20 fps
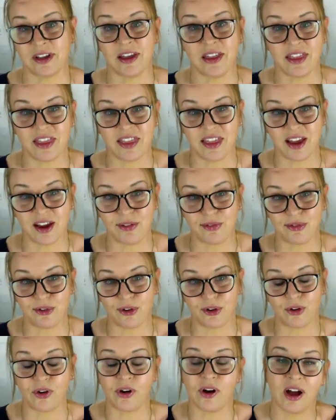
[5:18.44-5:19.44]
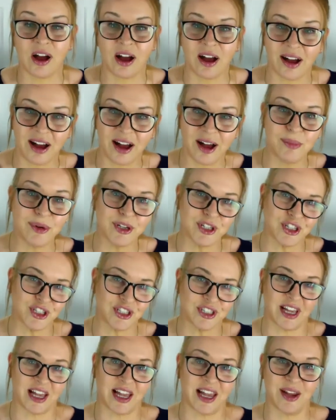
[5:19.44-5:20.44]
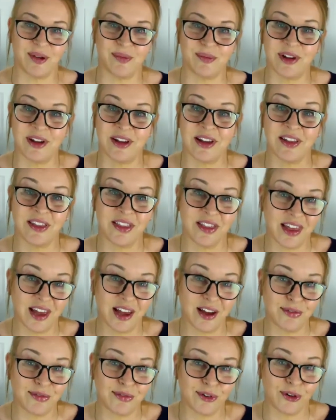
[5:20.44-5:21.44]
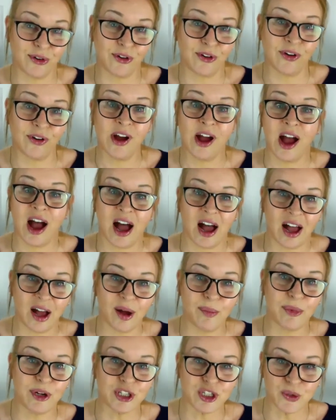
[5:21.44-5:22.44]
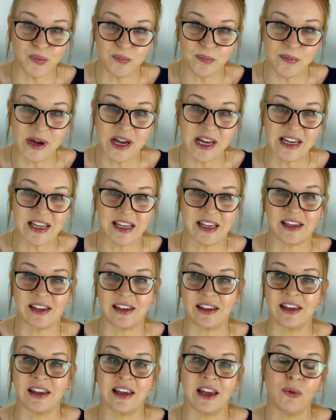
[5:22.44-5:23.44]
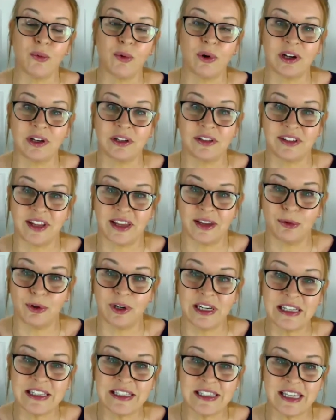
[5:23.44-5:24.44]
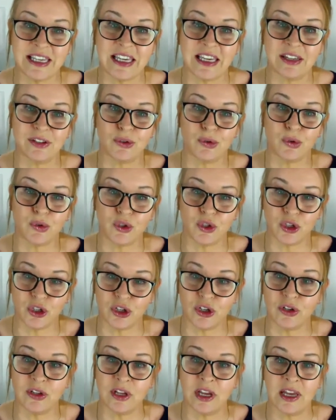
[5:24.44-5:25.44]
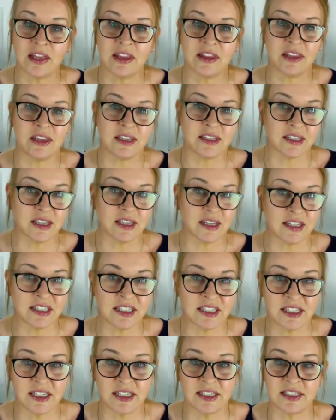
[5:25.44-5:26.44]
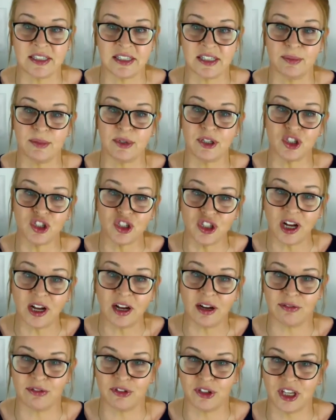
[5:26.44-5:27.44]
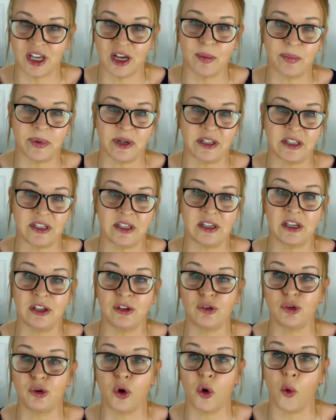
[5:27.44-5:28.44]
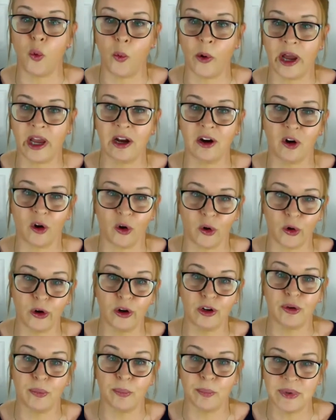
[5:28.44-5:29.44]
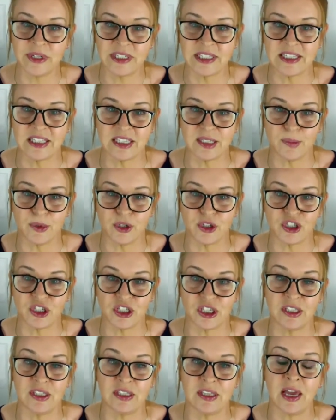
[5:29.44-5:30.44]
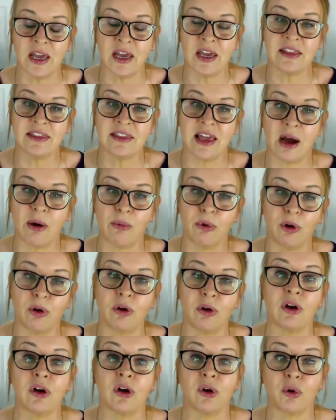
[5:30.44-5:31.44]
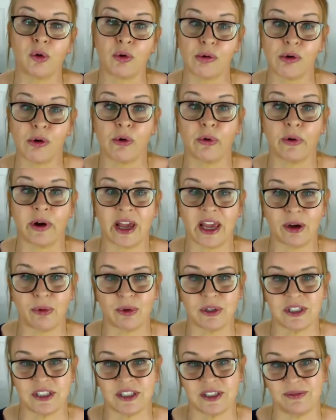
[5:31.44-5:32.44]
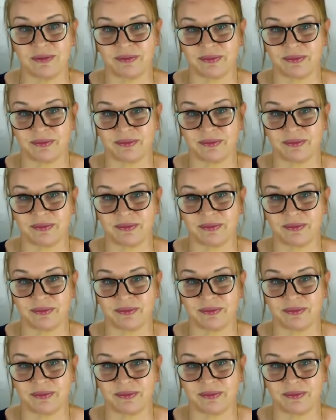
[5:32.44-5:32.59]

therefore, how much time, therefore, how much money will it take to turn this system-starved company into a well-oiled business machine that will grow equity?